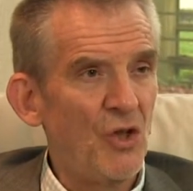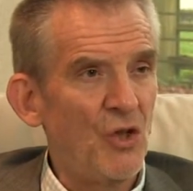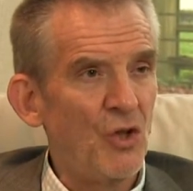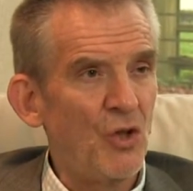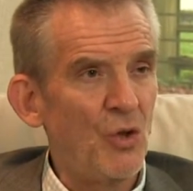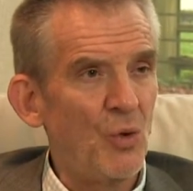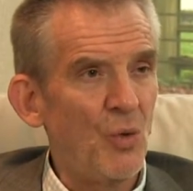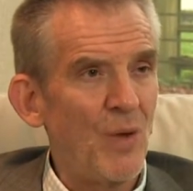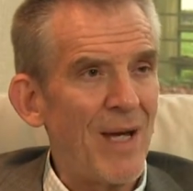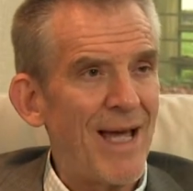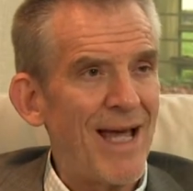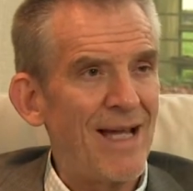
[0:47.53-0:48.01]

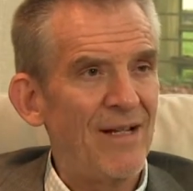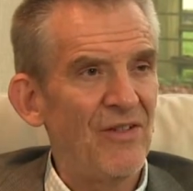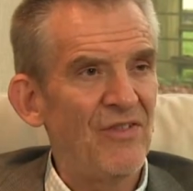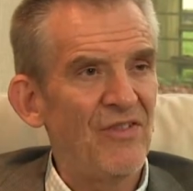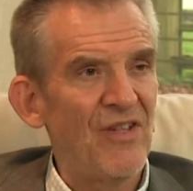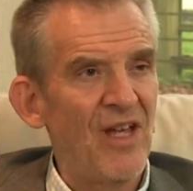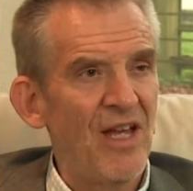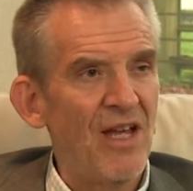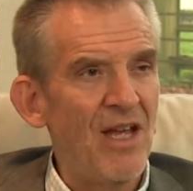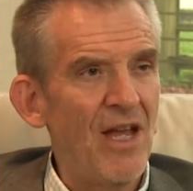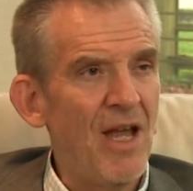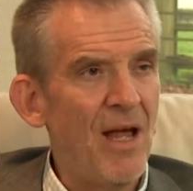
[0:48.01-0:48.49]
who had as
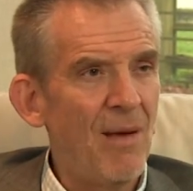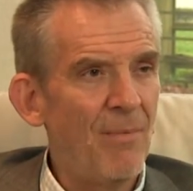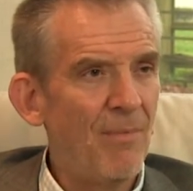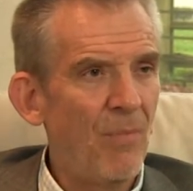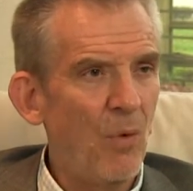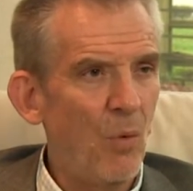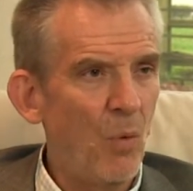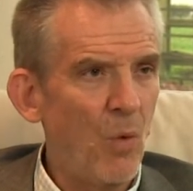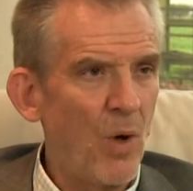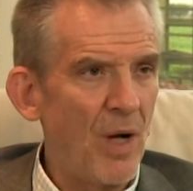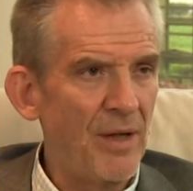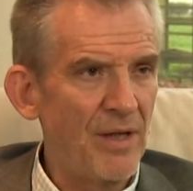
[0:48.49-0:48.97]
their number
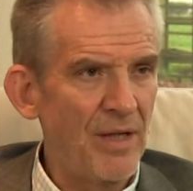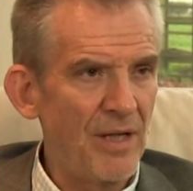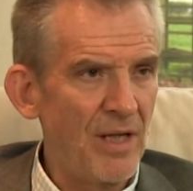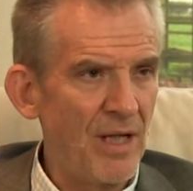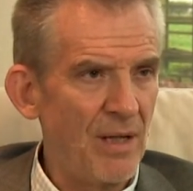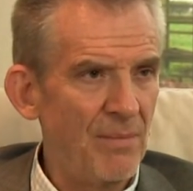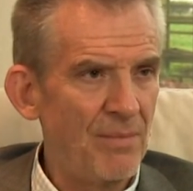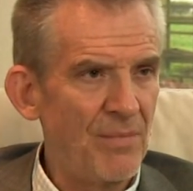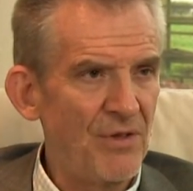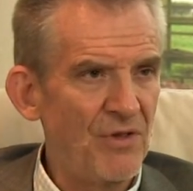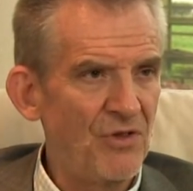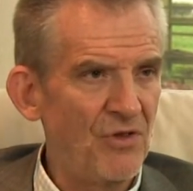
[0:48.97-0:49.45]
one and
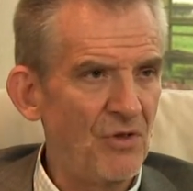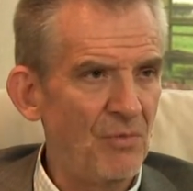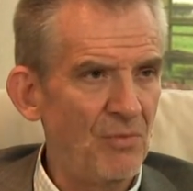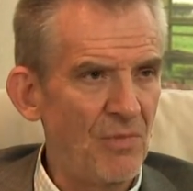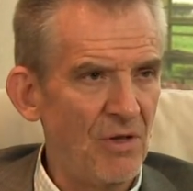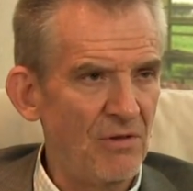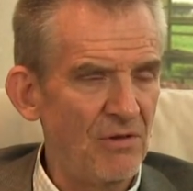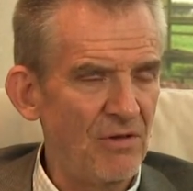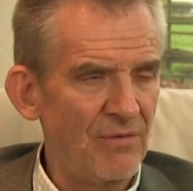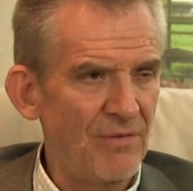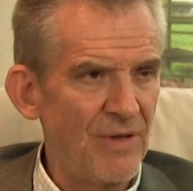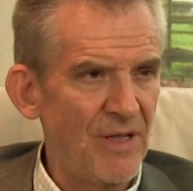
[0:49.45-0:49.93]
number two
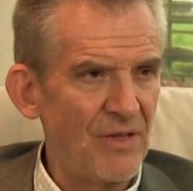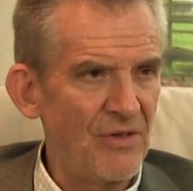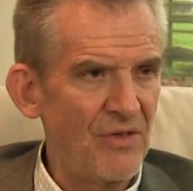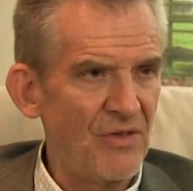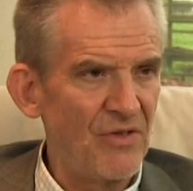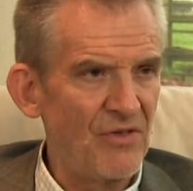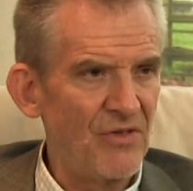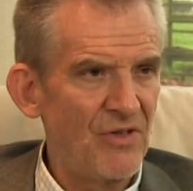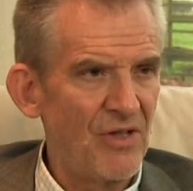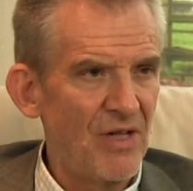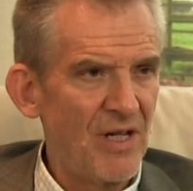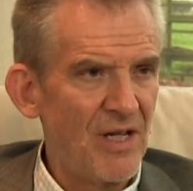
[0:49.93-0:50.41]

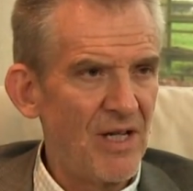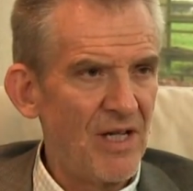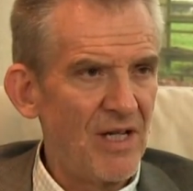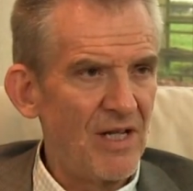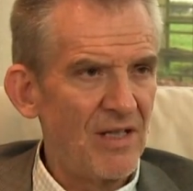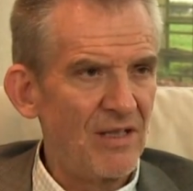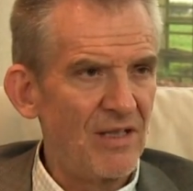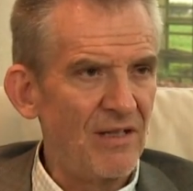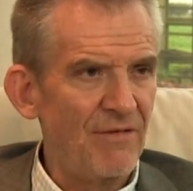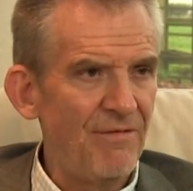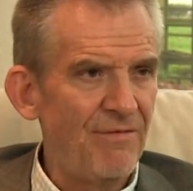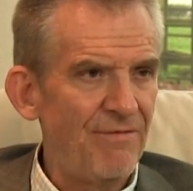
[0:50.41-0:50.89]
motivators,
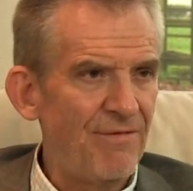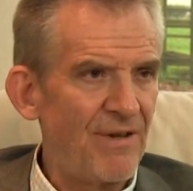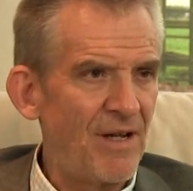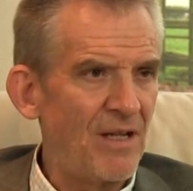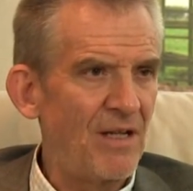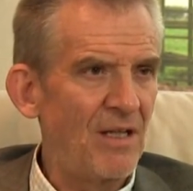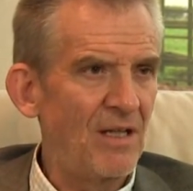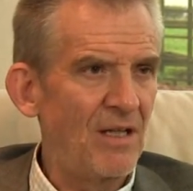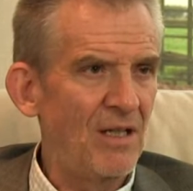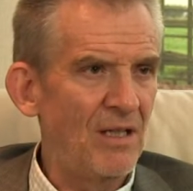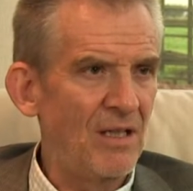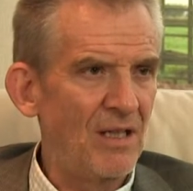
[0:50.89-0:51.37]

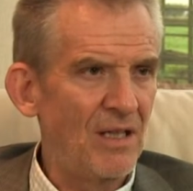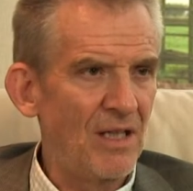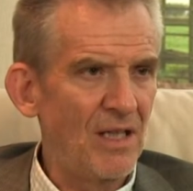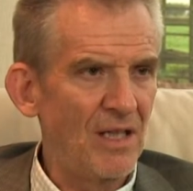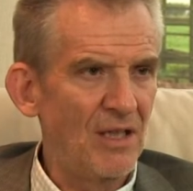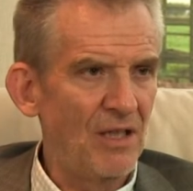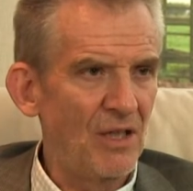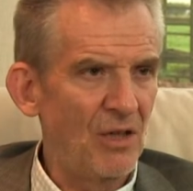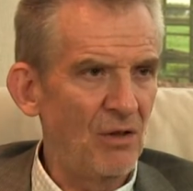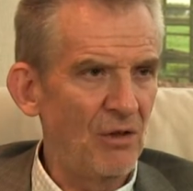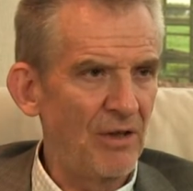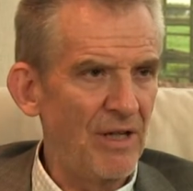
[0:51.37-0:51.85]
defender
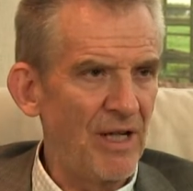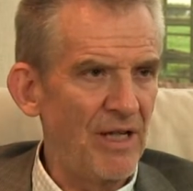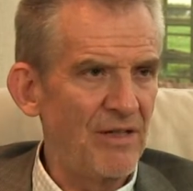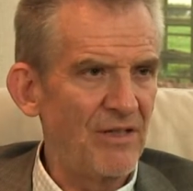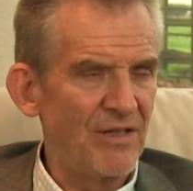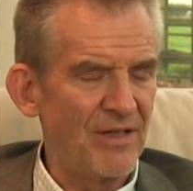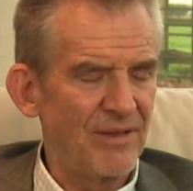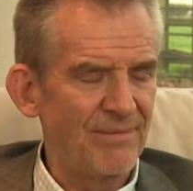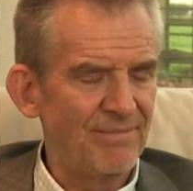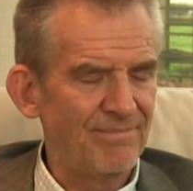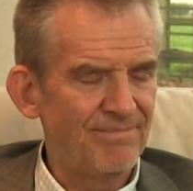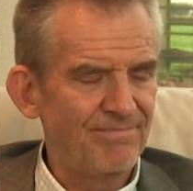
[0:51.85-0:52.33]
and
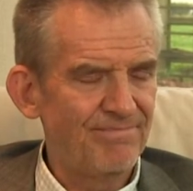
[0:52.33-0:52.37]
creator.